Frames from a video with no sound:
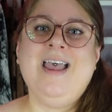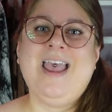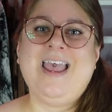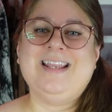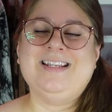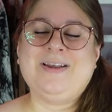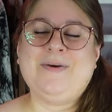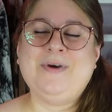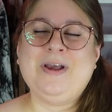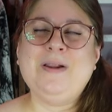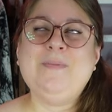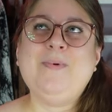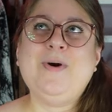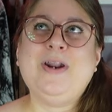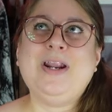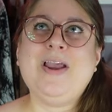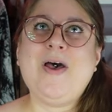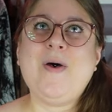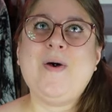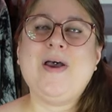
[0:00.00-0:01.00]
And I'm gonna put
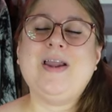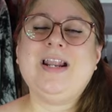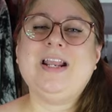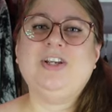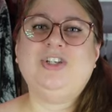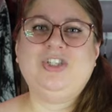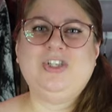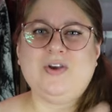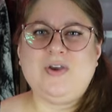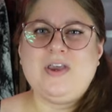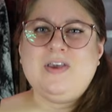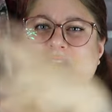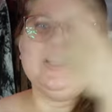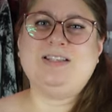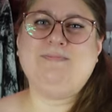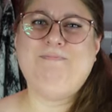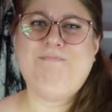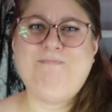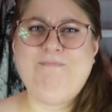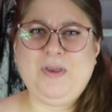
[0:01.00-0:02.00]
it on and show you
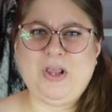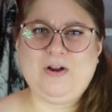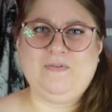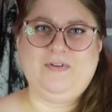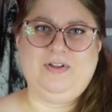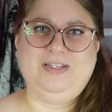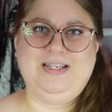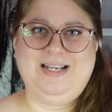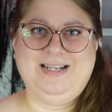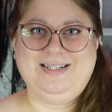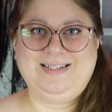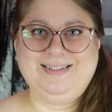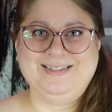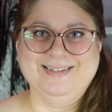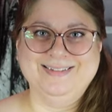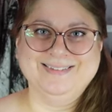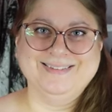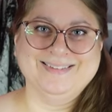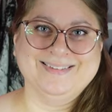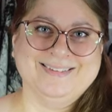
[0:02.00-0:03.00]
this
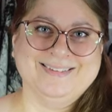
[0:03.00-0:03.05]
beautifulness.